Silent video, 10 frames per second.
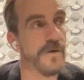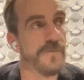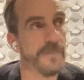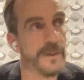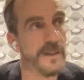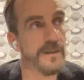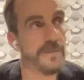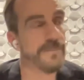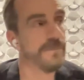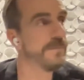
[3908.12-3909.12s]
of, of
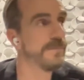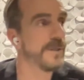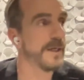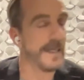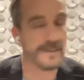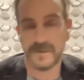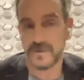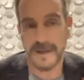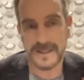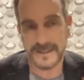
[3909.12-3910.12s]
me
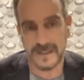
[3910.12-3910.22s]
connecting to